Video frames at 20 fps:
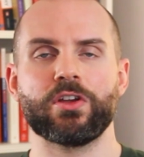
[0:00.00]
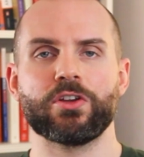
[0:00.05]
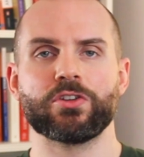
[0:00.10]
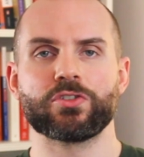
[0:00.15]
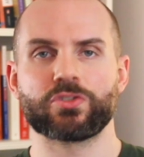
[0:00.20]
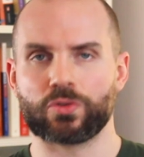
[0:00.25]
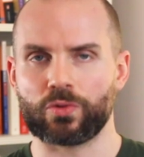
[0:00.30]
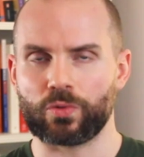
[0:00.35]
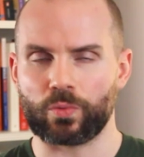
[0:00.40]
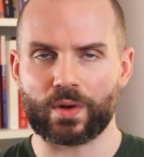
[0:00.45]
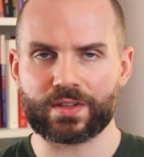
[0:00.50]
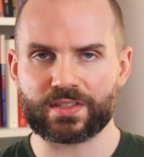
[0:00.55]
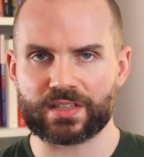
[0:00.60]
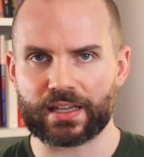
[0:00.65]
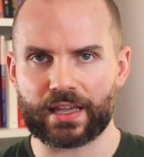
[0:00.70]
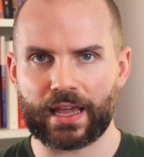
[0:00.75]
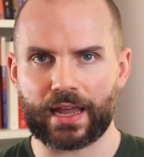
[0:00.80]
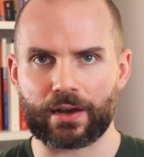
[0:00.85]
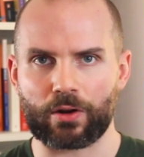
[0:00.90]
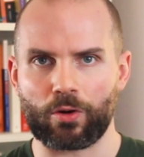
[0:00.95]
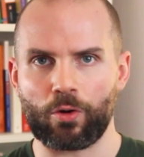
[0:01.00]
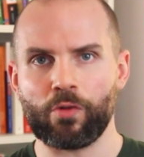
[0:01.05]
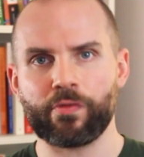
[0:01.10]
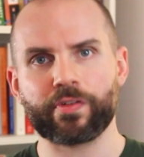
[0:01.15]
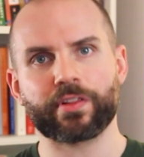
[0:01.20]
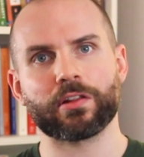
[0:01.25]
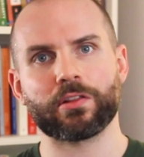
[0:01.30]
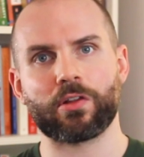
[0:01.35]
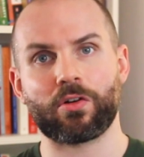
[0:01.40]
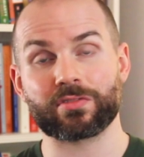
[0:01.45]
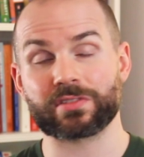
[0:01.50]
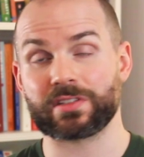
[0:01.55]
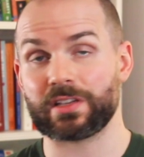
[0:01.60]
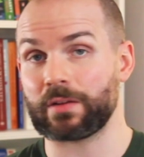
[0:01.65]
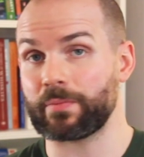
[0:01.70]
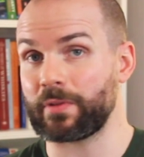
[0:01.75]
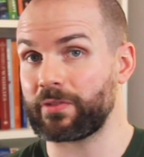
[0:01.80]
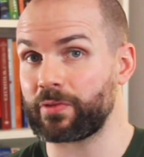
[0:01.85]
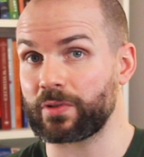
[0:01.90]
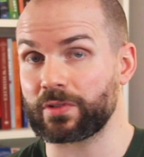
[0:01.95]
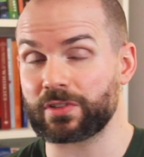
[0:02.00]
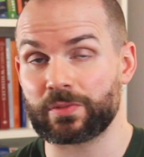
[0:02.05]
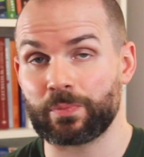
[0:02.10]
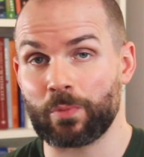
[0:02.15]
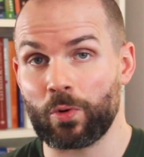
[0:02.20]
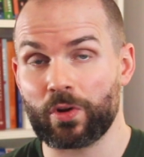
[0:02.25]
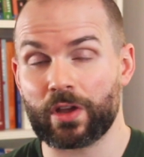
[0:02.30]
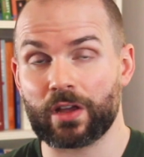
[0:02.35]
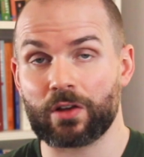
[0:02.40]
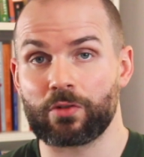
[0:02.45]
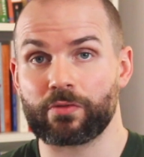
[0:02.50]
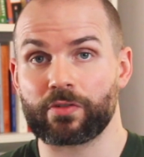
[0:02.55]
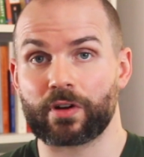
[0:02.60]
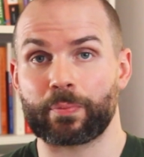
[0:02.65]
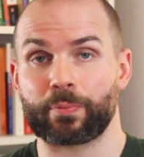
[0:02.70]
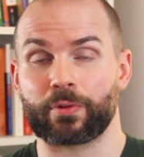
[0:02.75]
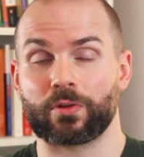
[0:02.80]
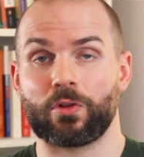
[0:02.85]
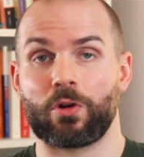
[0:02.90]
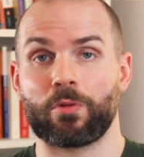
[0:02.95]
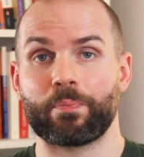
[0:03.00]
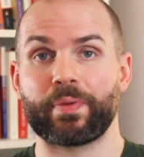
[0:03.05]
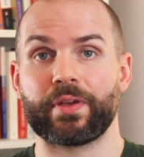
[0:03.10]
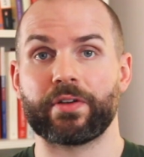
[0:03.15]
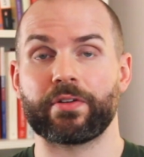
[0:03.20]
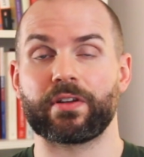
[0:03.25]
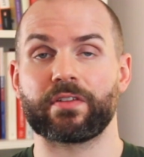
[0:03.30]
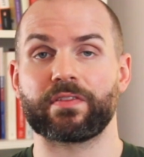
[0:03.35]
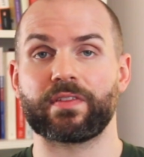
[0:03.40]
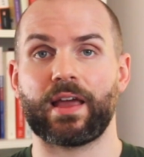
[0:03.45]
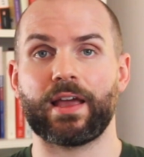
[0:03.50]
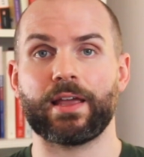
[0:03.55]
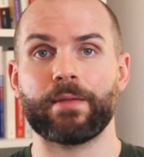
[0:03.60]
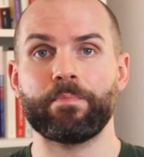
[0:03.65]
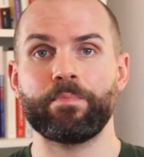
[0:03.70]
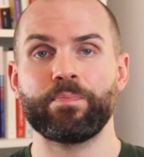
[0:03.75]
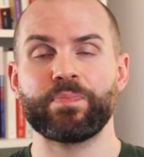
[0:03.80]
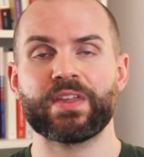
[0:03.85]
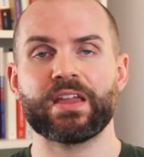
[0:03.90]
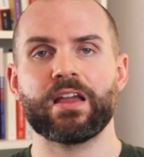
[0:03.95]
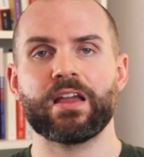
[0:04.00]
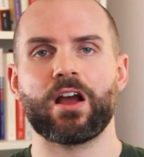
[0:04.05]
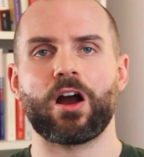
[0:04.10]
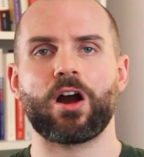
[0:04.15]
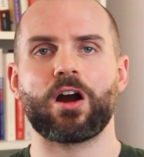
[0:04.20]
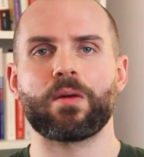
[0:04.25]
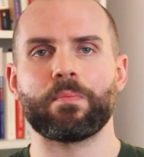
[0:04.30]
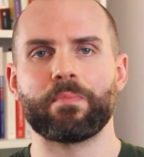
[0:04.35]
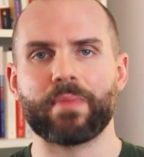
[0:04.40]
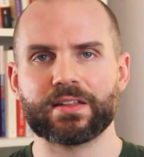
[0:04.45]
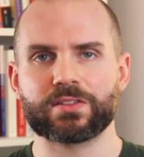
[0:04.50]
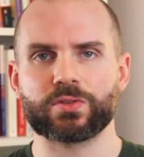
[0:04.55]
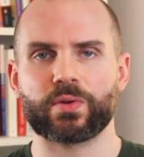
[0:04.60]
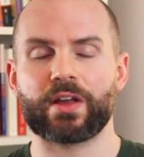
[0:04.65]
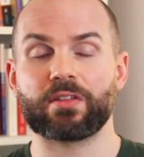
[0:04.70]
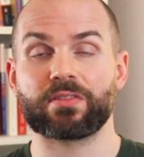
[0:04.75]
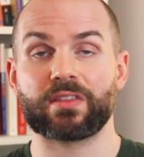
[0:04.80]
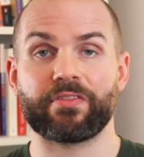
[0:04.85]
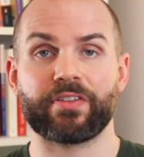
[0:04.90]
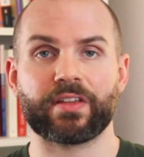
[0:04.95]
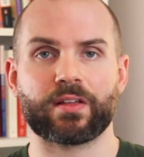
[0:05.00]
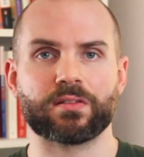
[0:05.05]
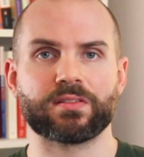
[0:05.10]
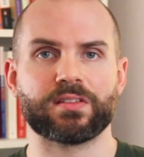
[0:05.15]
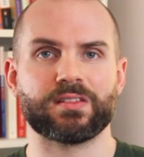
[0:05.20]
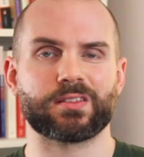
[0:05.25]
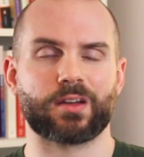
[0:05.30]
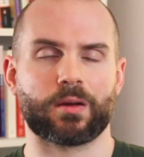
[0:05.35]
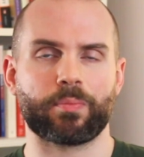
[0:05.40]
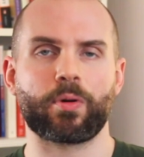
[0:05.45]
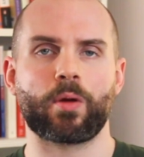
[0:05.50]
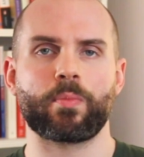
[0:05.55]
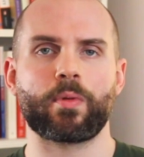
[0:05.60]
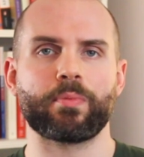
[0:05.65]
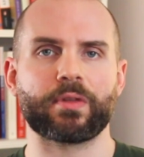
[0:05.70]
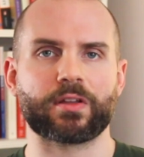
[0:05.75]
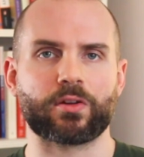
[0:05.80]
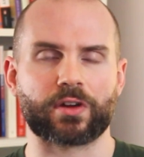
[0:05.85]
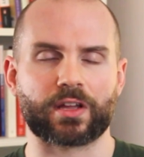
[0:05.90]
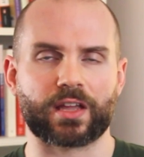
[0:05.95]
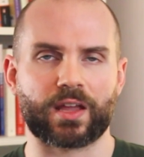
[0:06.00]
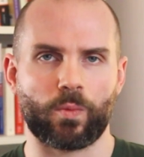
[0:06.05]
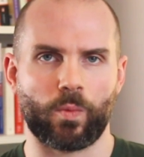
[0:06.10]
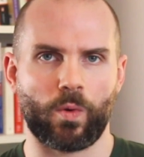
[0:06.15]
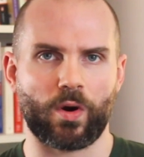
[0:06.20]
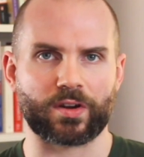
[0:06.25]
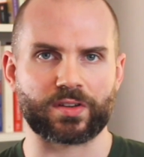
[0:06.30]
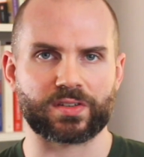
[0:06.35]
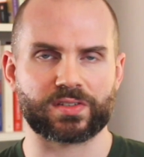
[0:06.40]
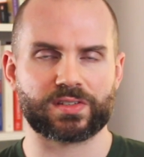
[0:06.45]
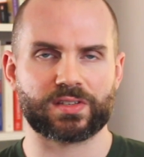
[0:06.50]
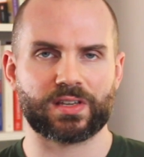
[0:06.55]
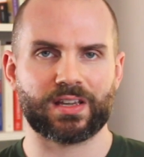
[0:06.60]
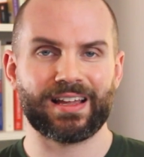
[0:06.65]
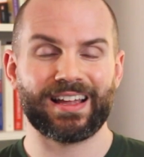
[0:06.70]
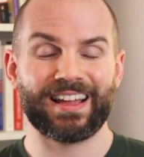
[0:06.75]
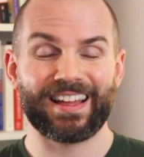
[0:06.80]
So once again, over the long term, if we're smoking over a prolonged period of time, our mental health difficulties are probably going to get worse.